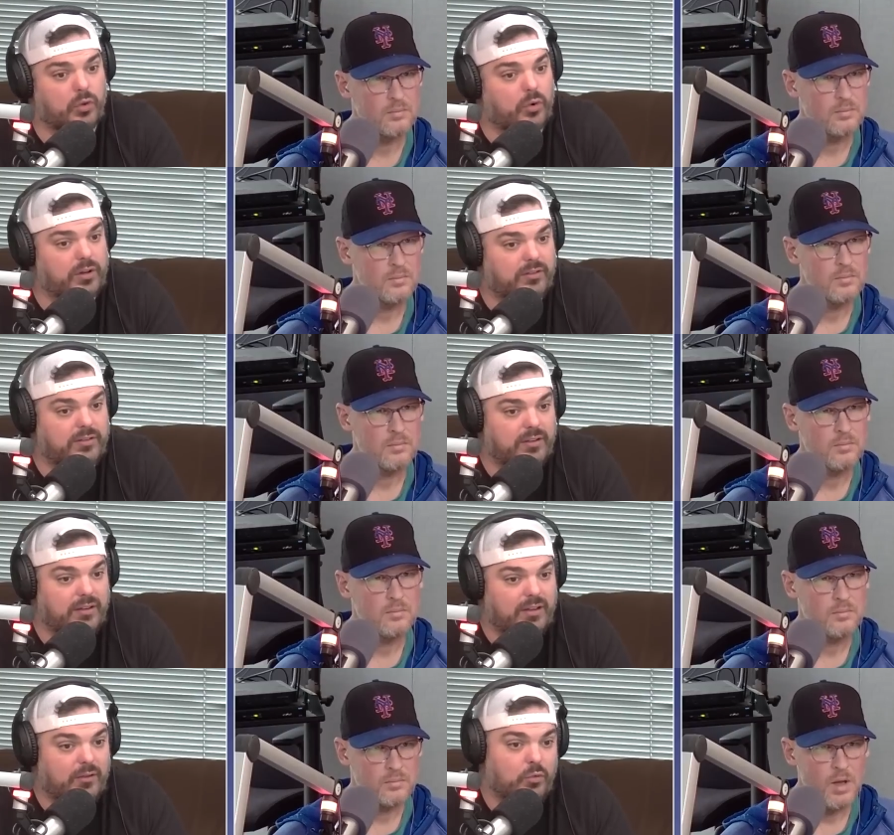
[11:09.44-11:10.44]
Speaker 1: Lawrence,
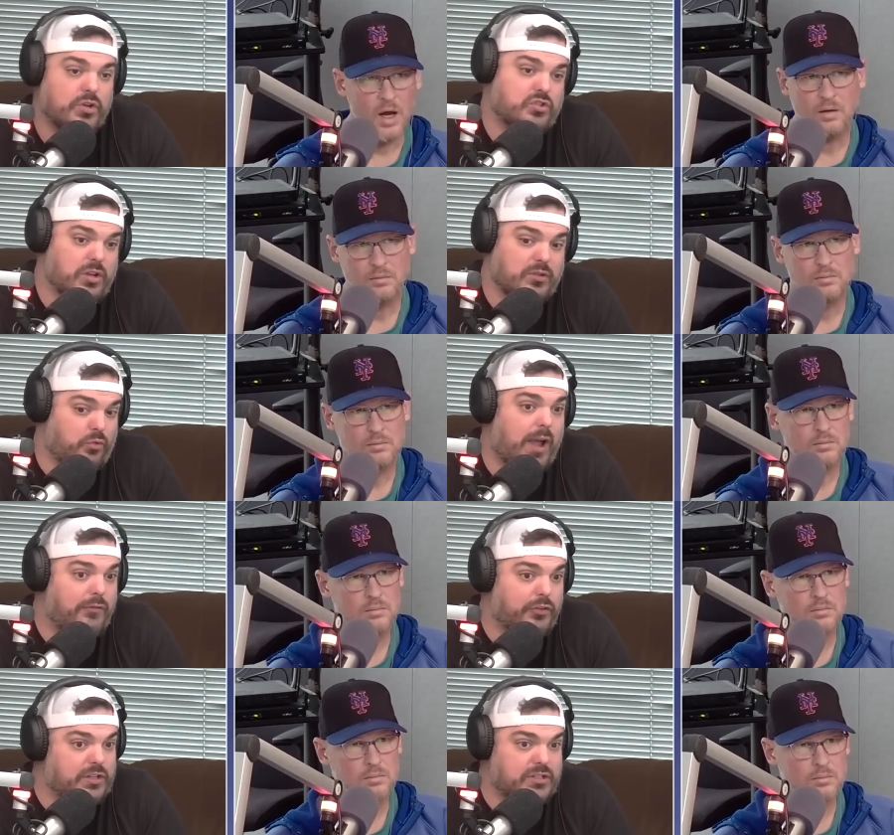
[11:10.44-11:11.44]
which yeah. is
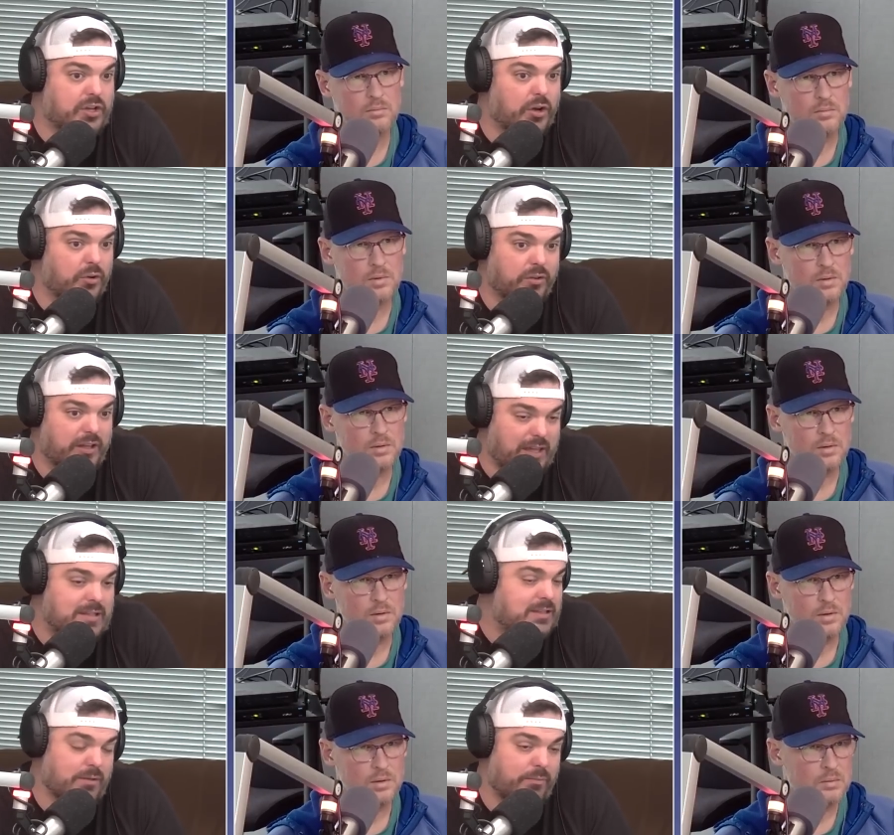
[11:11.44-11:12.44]
rightfully so. Like
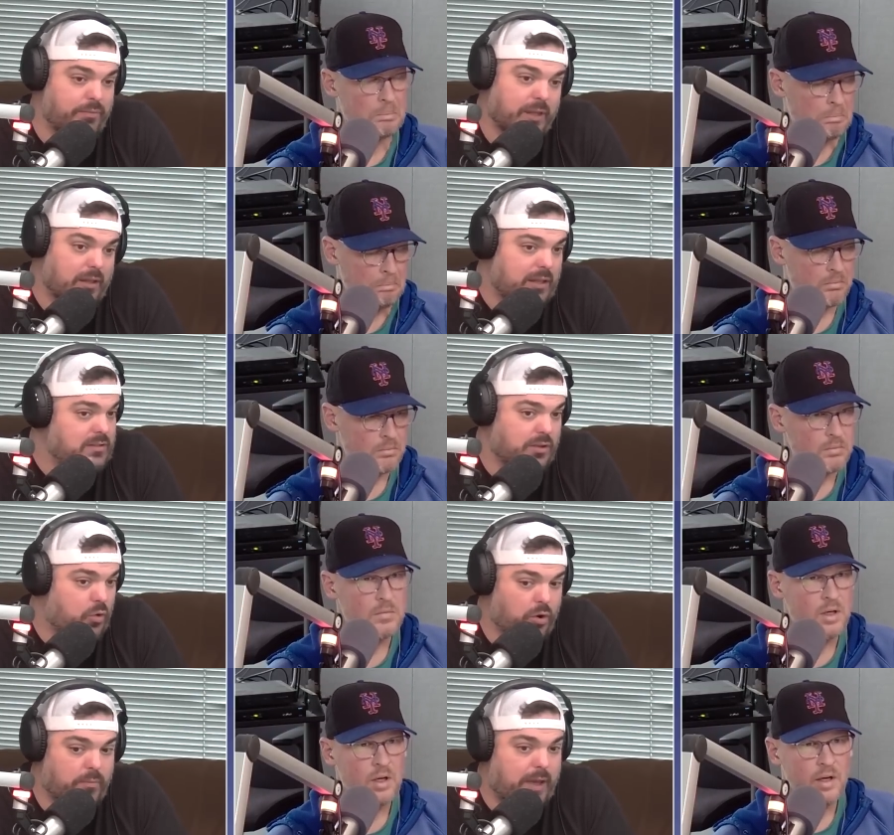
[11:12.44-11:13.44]
he's the he's the
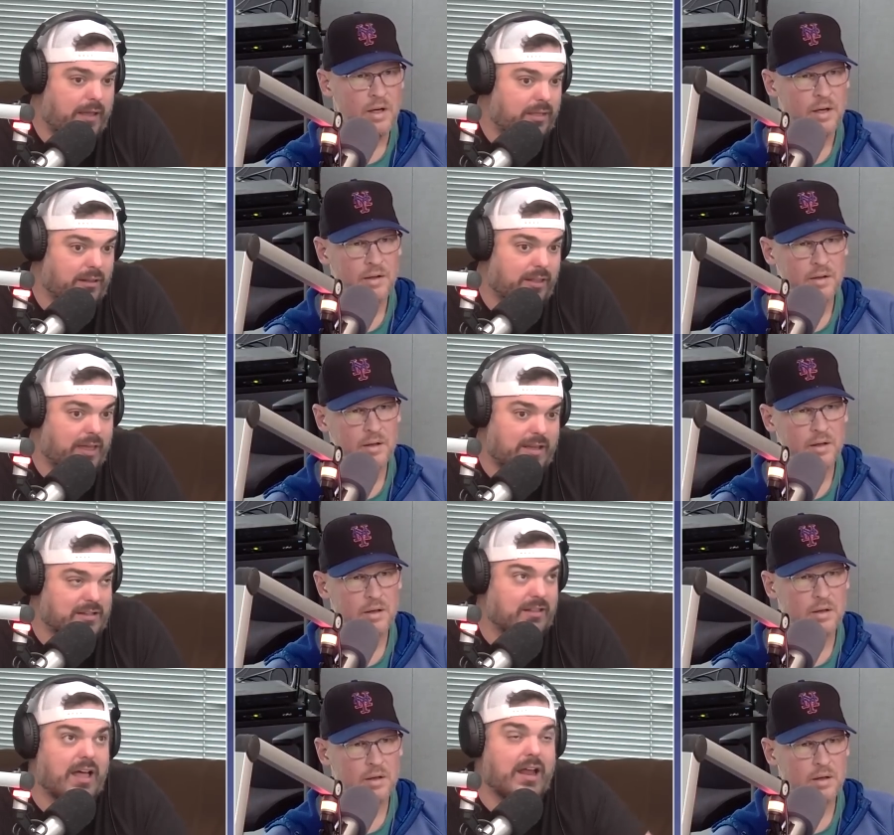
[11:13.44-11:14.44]
quarterback that he, has a
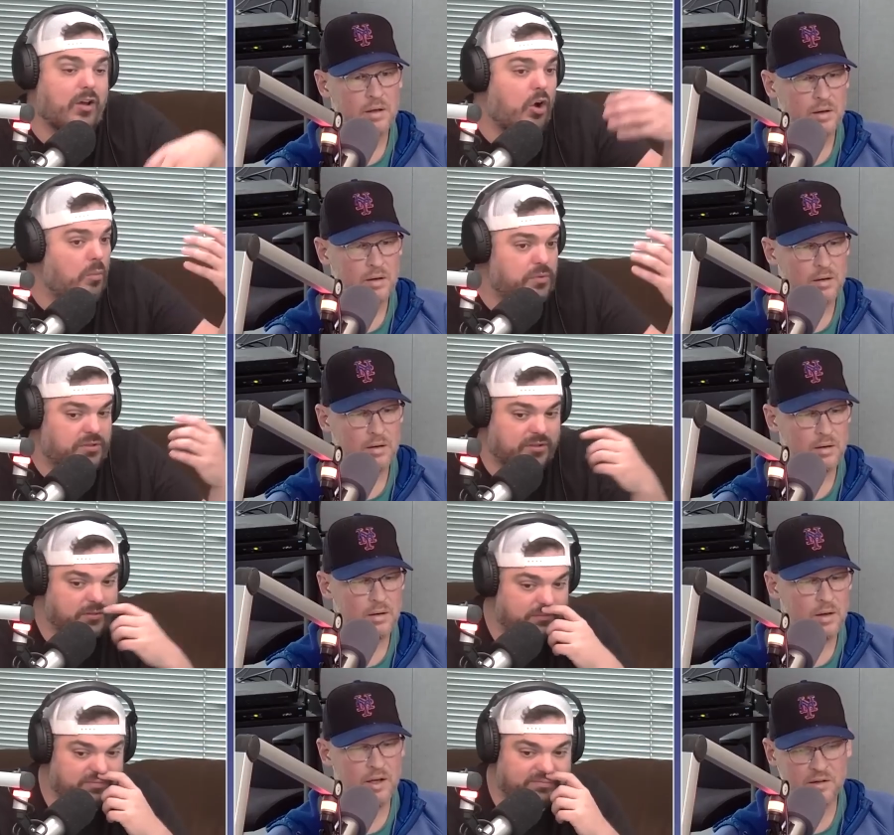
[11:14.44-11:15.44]
lot of hopes.
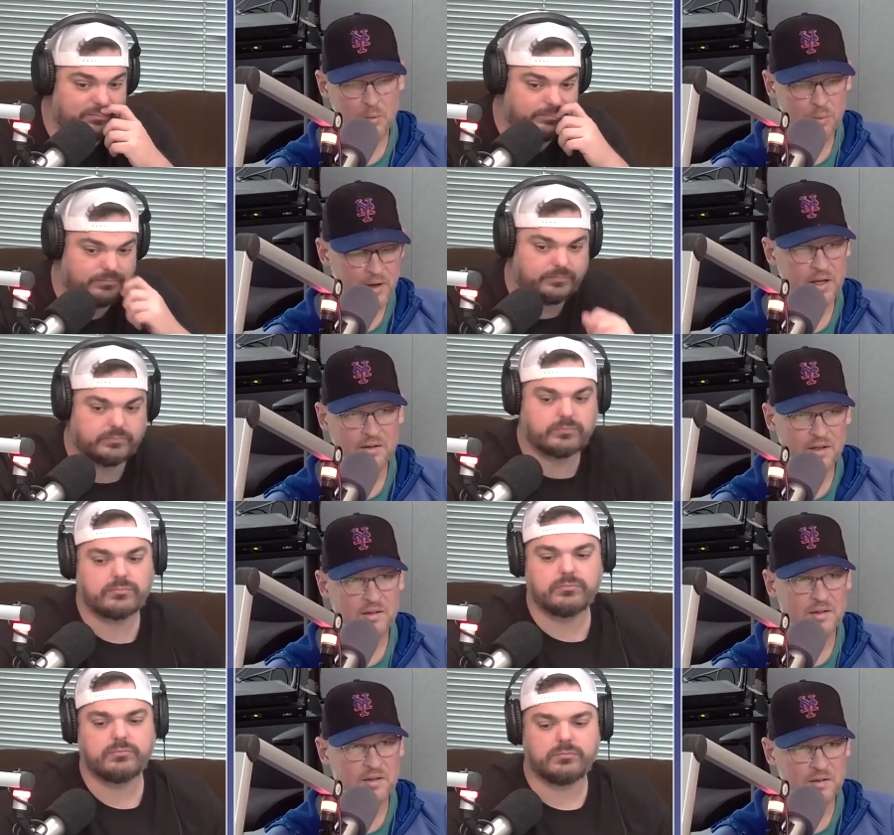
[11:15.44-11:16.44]
Speaker 2: He's completing
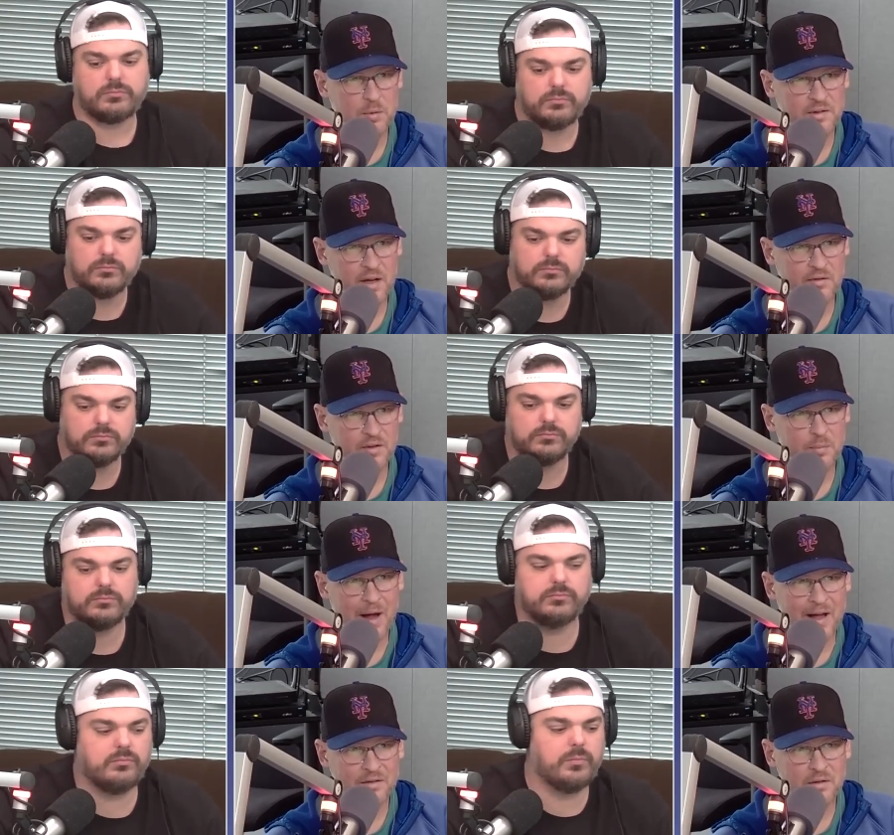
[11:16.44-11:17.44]
66% of his
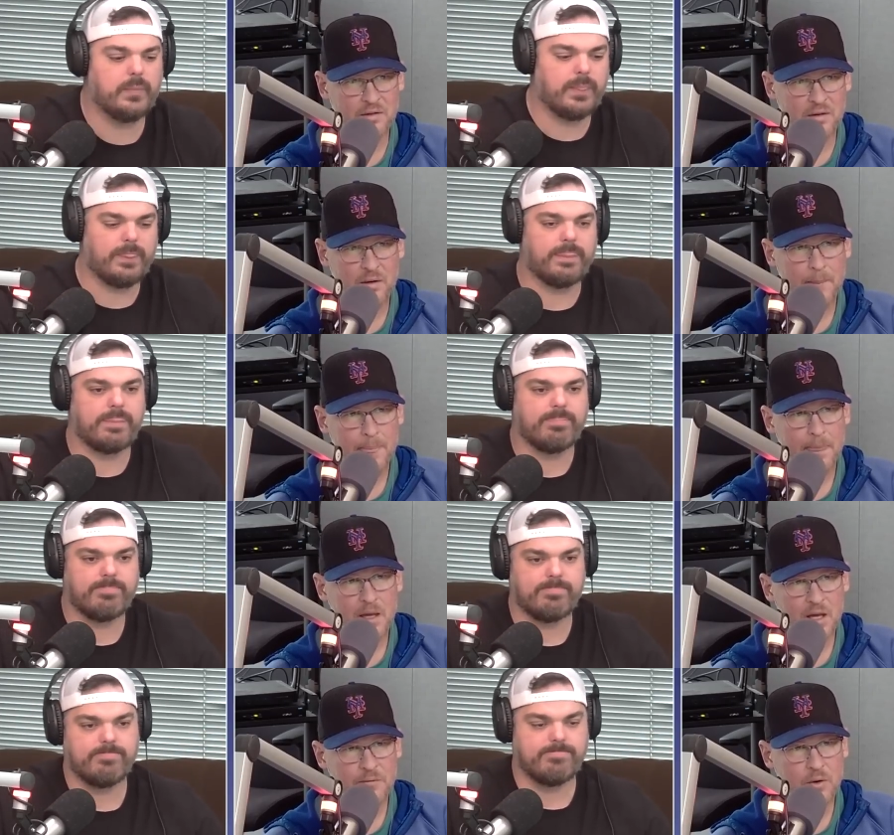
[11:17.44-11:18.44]
passes.
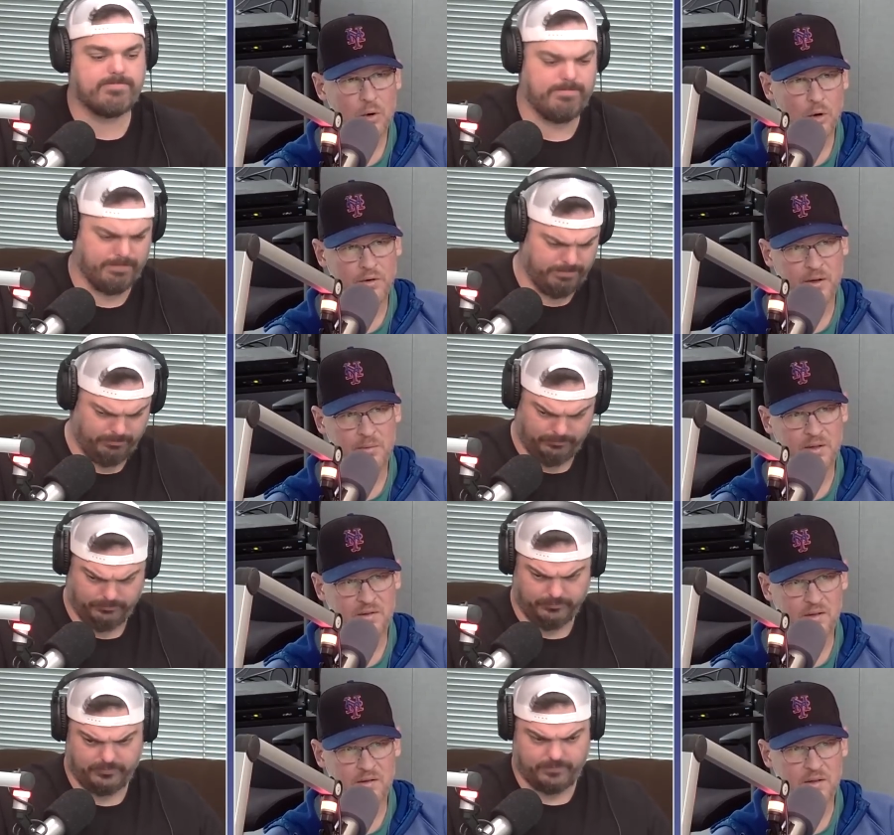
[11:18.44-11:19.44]
If you hold him to
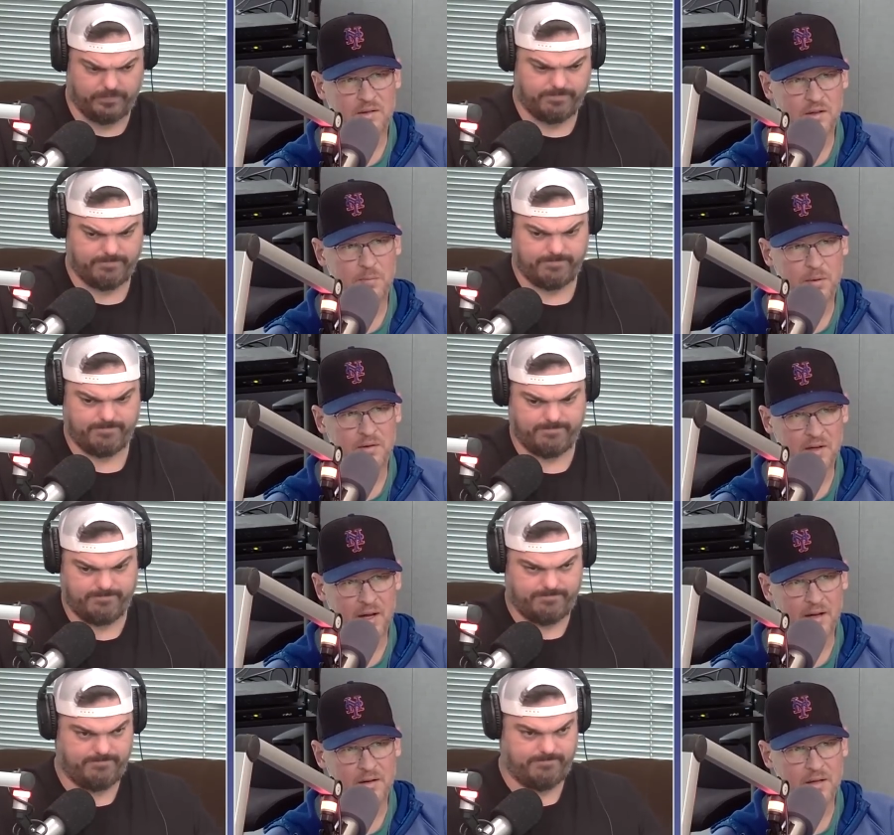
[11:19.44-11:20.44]

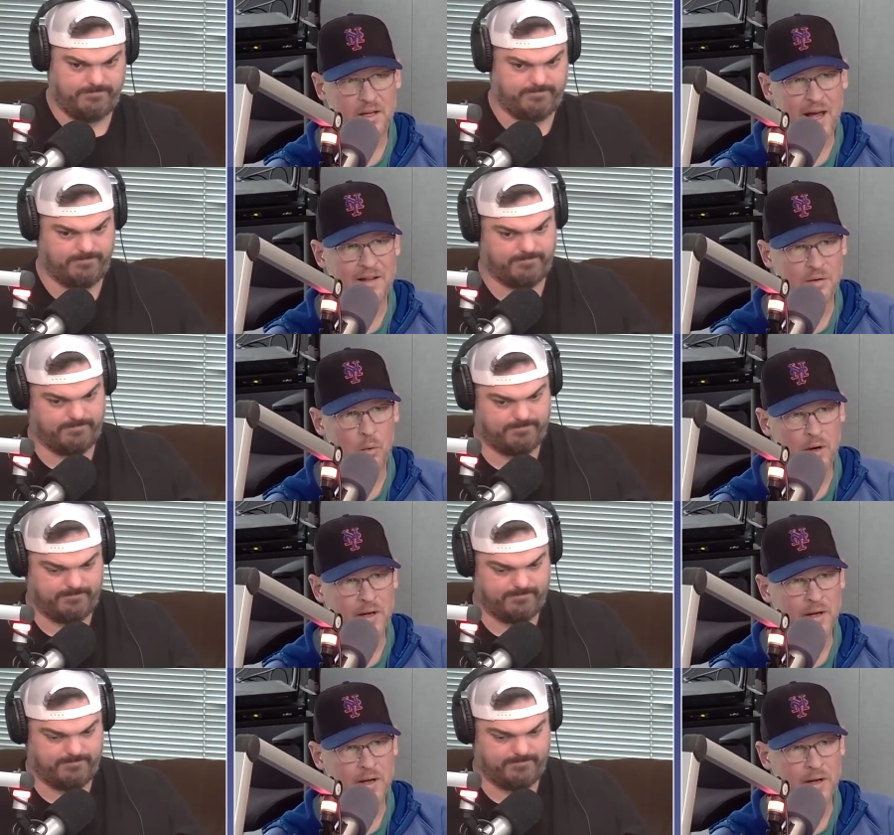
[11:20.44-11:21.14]
66%, he hasn't won a